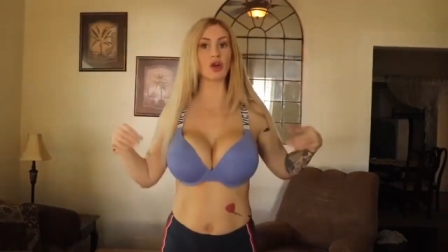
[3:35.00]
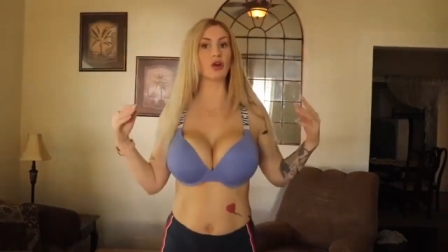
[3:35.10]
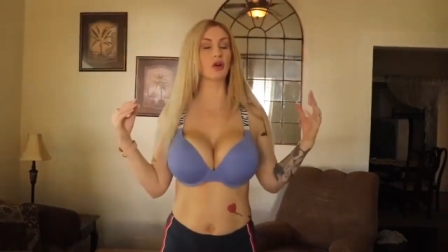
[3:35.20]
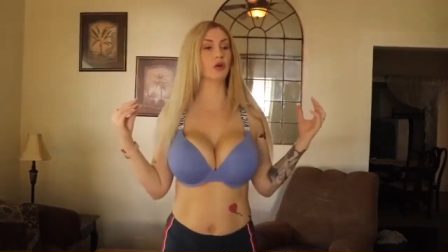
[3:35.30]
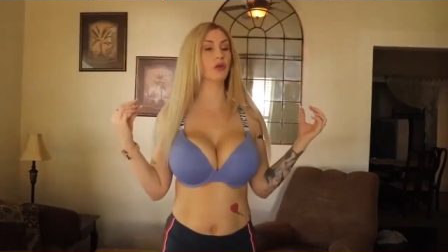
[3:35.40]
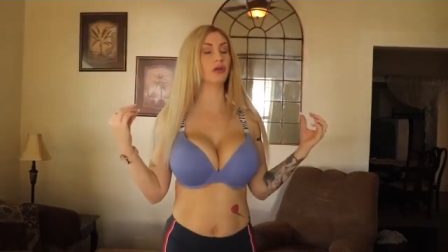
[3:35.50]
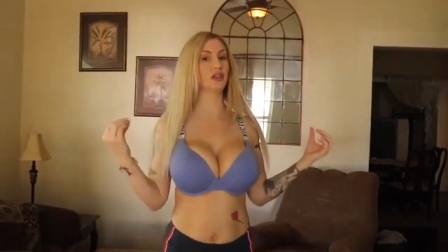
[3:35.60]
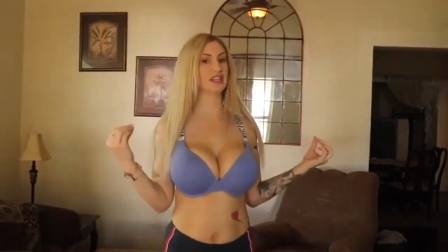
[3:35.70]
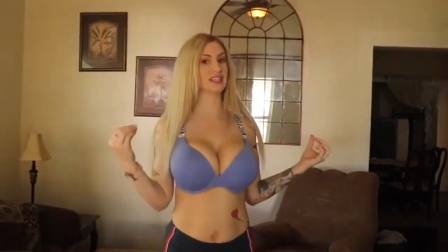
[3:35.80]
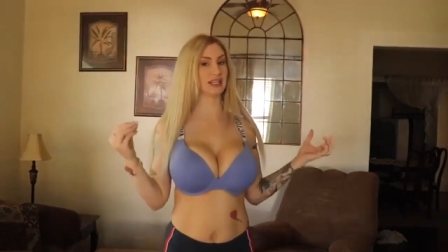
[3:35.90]
so
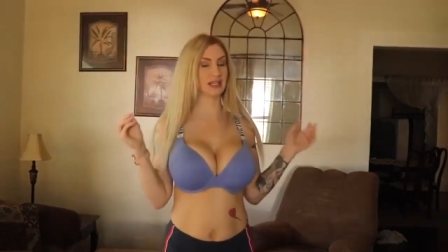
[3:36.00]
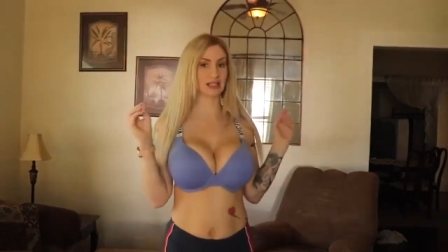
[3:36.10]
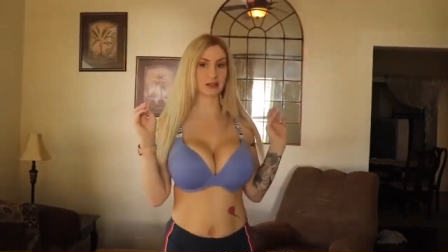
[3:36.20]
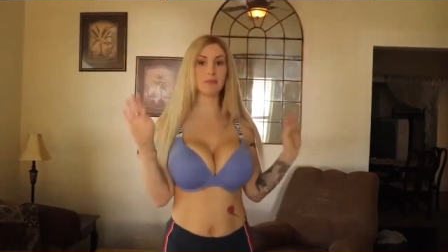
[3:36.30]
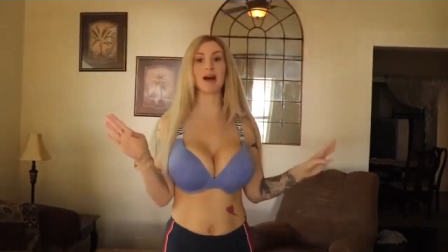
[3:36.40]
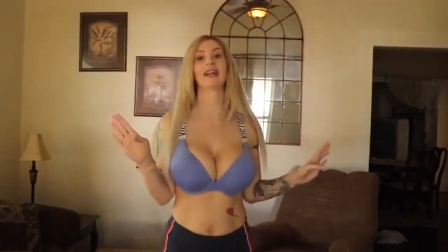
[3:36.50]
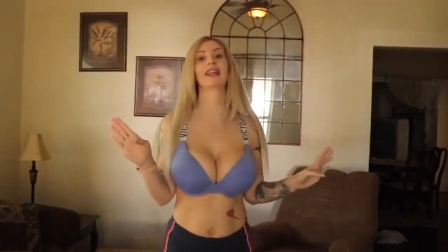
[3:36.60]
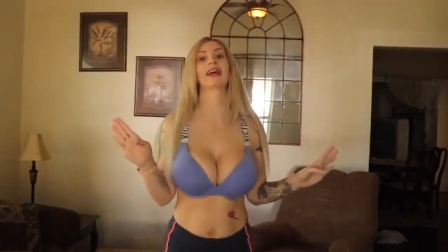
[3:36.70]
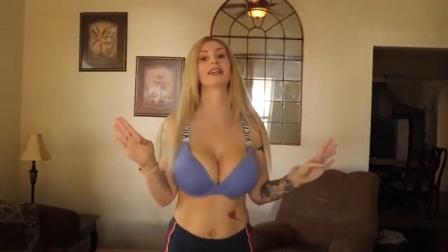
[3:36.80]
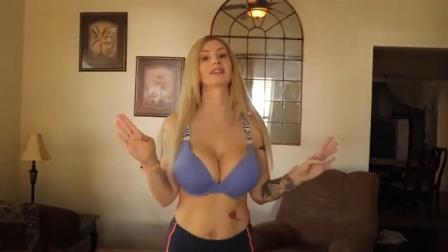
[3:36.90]
this is
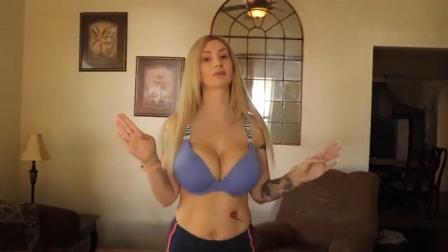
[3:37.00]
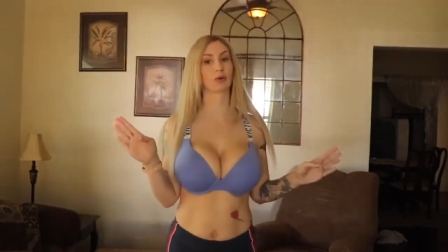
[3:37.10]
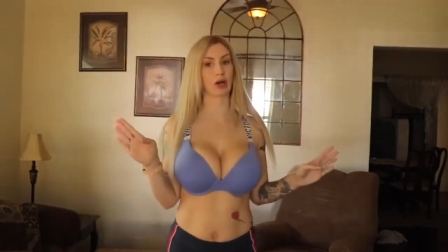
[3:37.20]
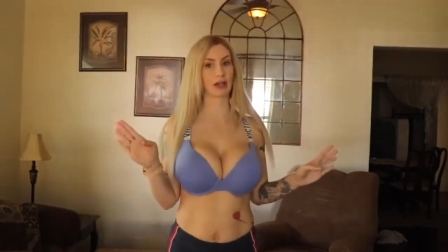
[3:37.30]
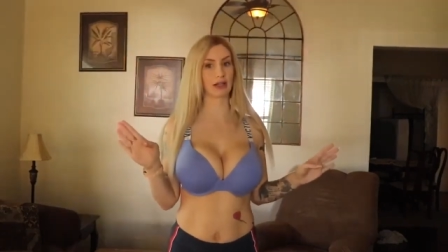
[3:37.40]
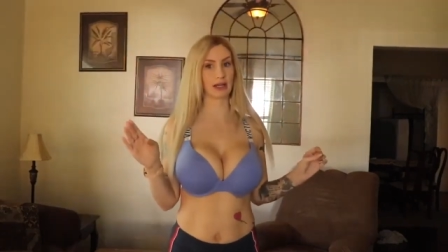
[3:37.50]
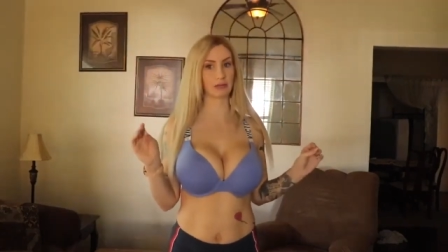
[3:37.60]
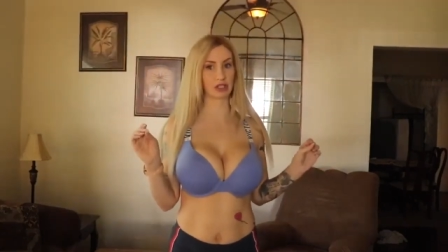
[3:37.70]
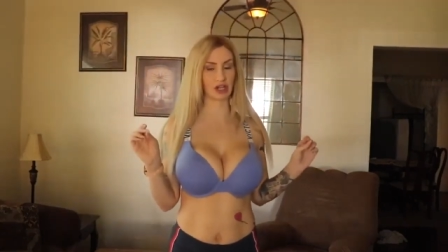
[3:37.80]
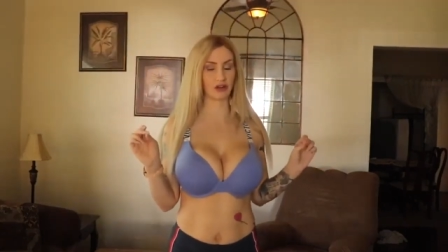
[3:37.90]
my last bra that
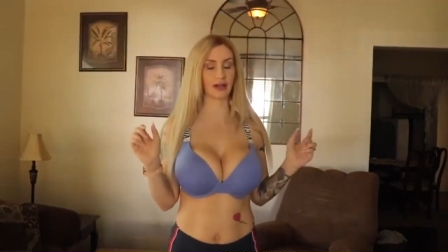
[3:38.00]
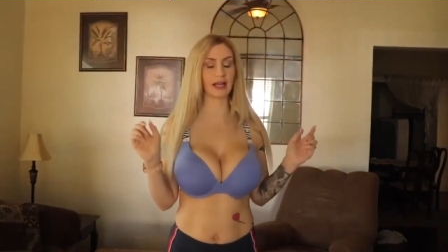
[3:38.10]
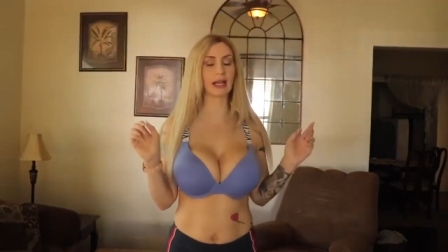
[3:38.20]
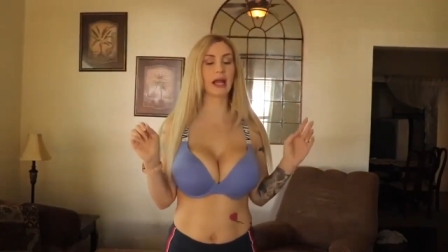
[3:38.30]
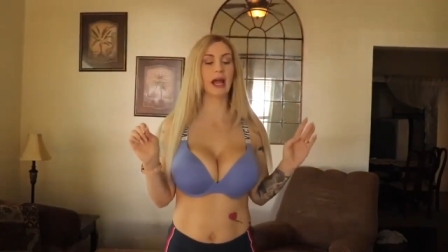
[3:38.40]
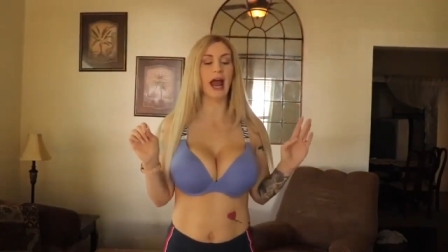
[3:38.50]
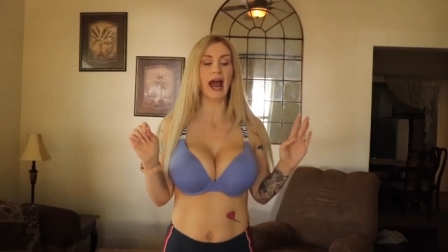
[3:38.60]
I'm showing.